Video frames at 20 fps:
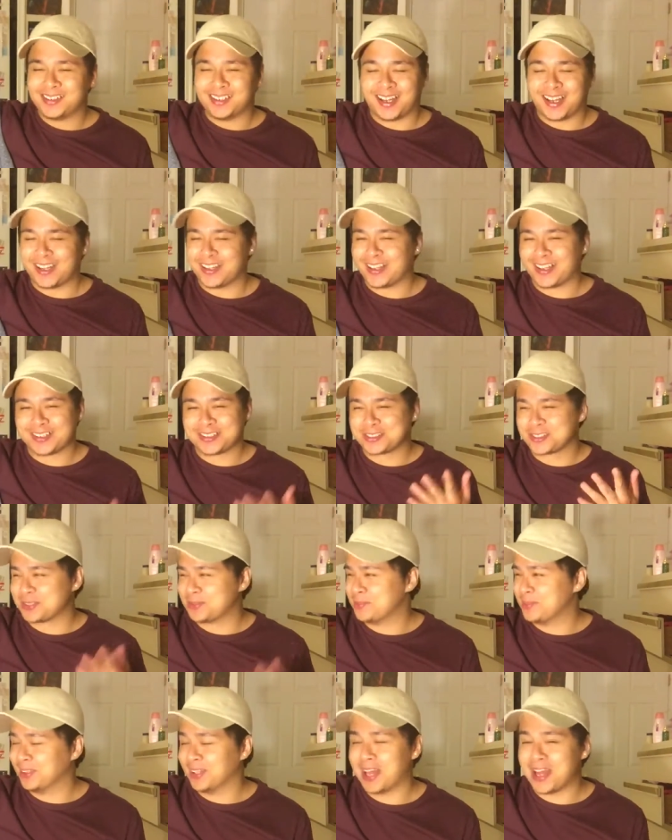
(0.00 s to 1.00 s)
I, I
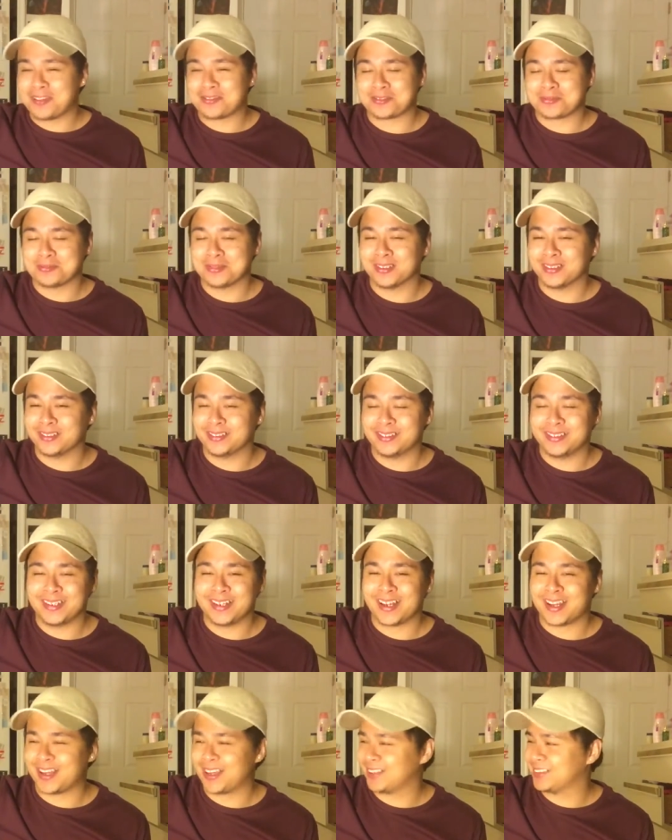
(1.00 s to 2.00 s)
shouldn't be laughing, but
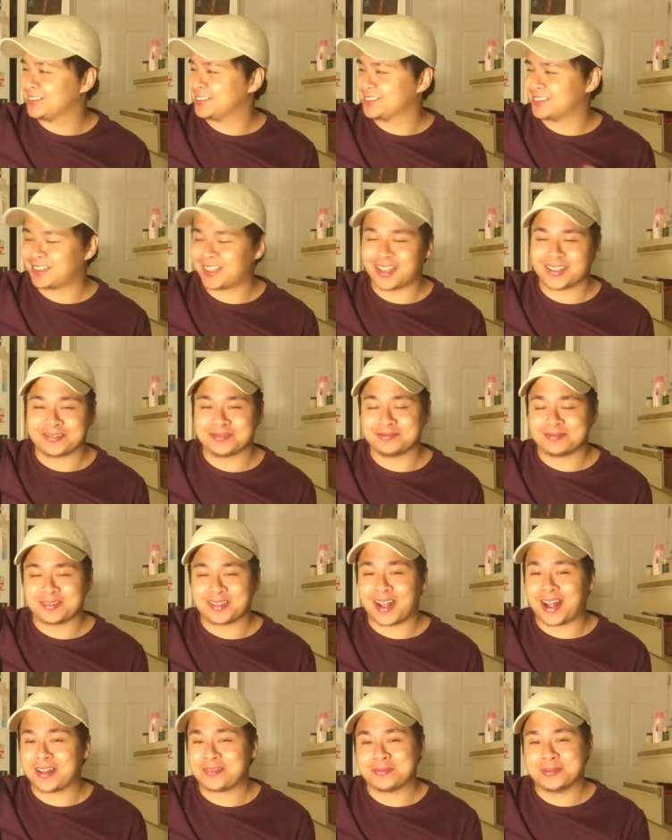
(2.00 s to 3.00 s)
yeah, I,
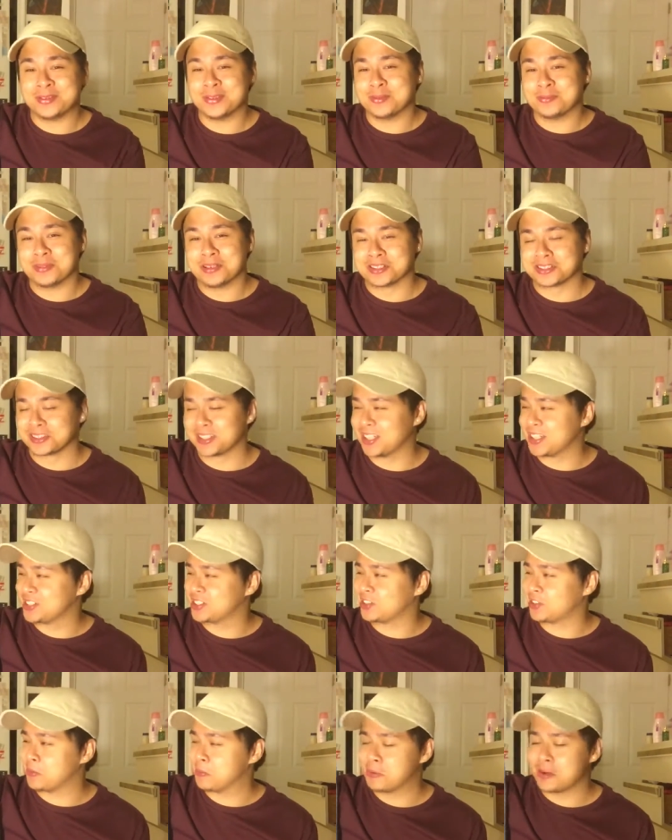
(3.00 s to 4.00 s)
I do miss that
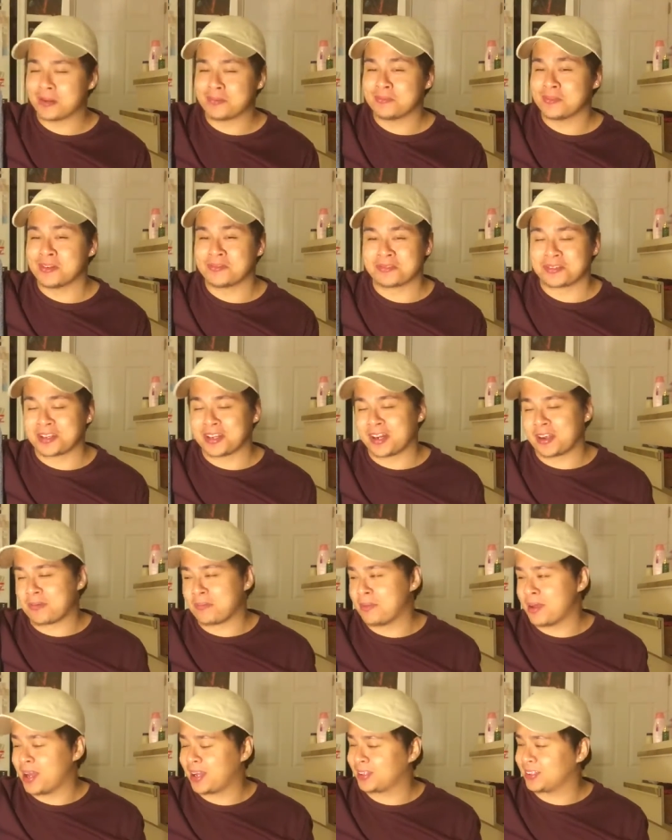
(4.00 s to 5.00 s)
shirt, but I'm never getting
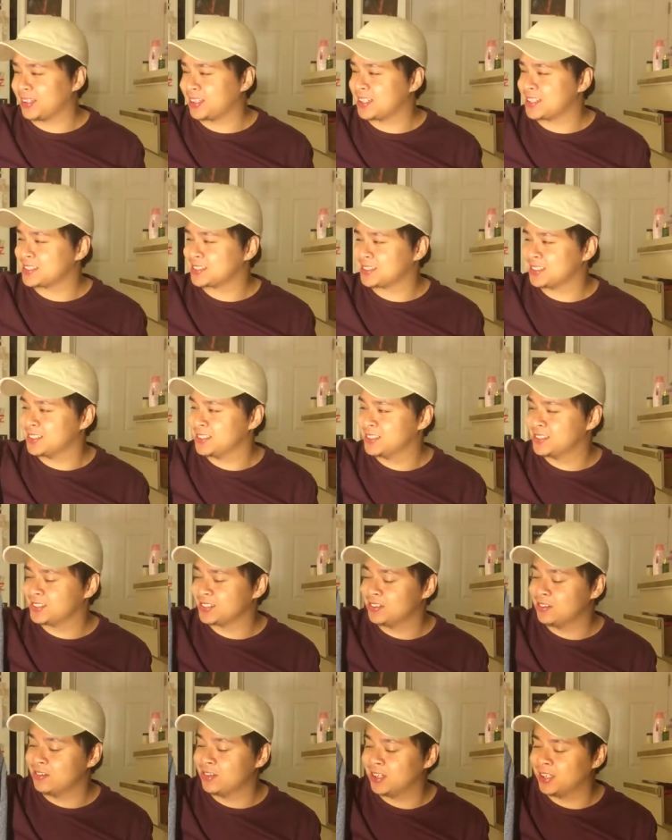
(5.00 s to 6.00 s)
it back, like I said.
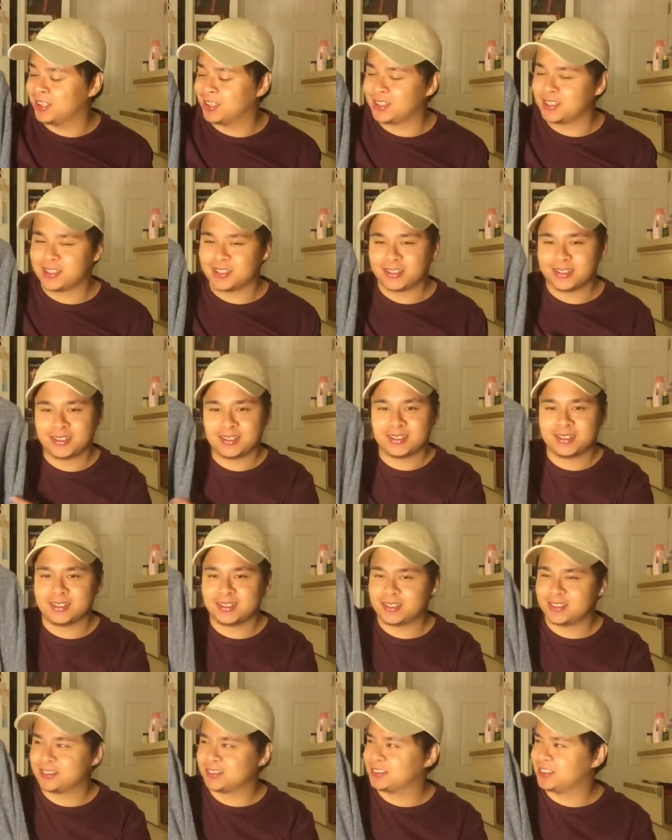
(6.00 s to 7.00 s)
So uh,
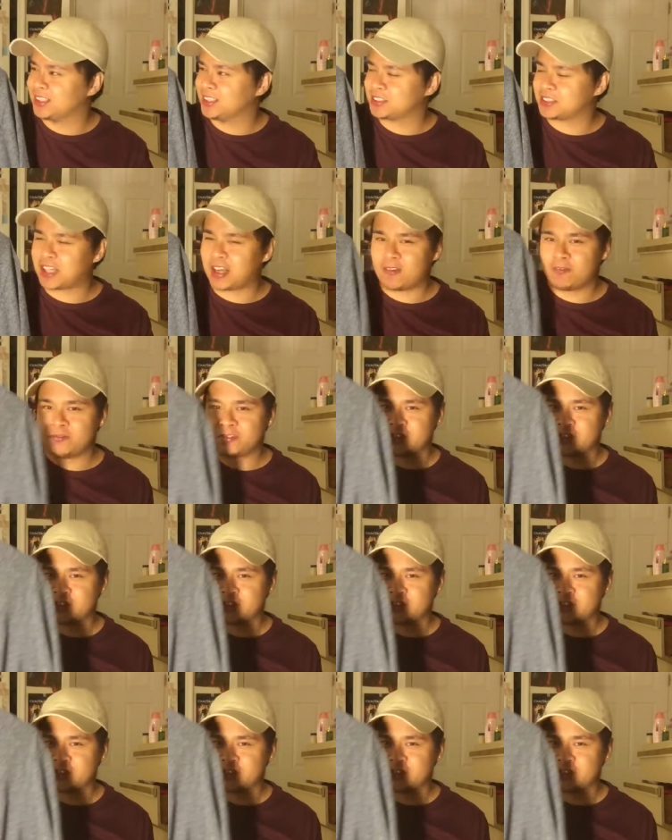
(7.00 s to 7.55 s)
it's nice to have,